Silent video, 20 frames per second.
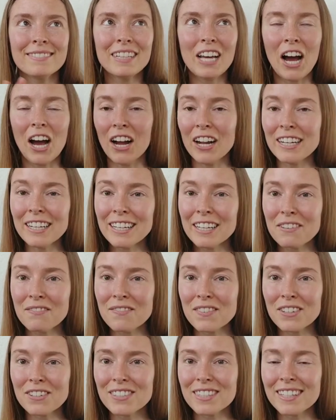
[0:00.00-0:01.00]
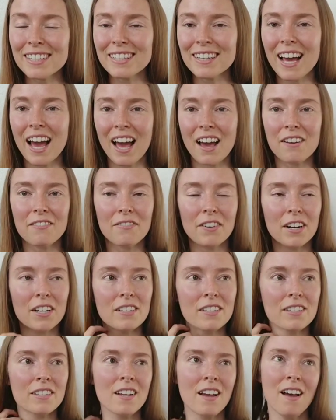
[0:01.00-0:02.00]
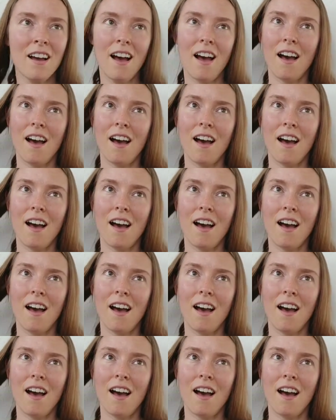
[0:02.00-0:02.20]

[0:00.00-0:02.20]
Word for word: kind of confusing at first,